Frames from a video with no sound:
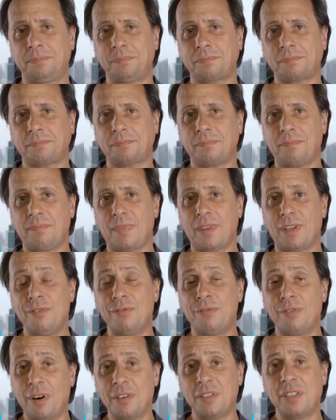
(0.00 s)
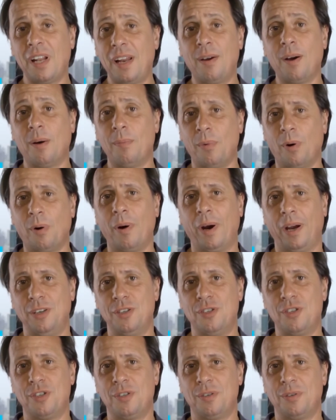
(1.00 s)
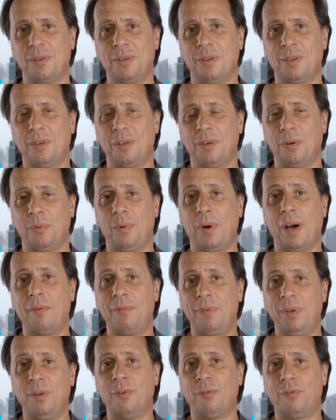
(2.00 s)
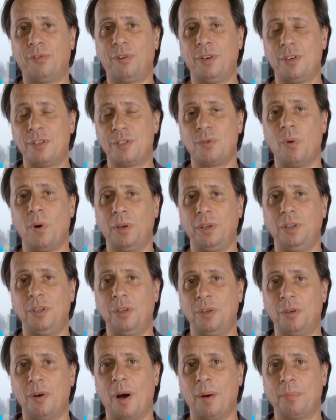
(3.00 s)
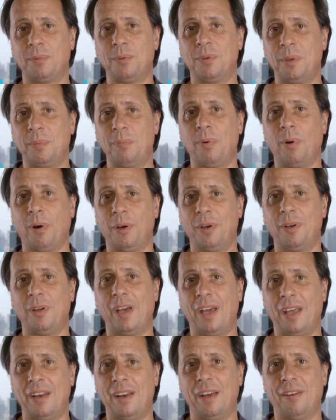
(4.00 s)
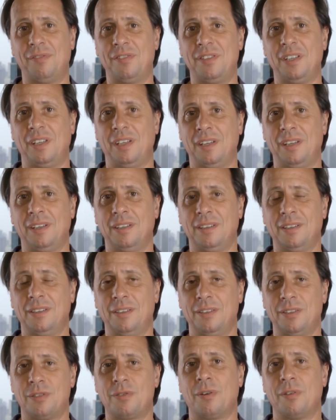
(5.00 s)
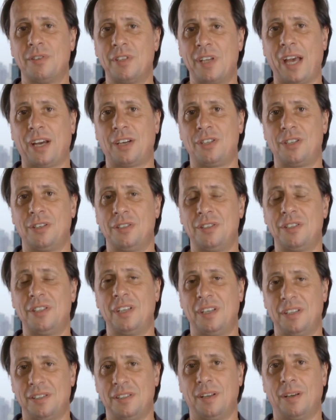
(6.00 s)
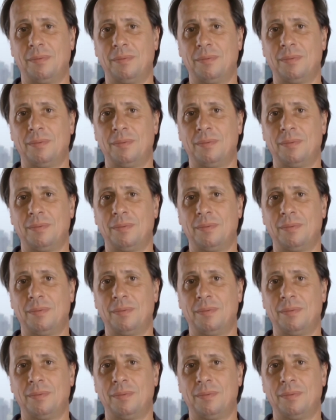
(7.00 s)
Orange talking about our wallet. We have been the first one in Europe to deploy the NFC transaction system.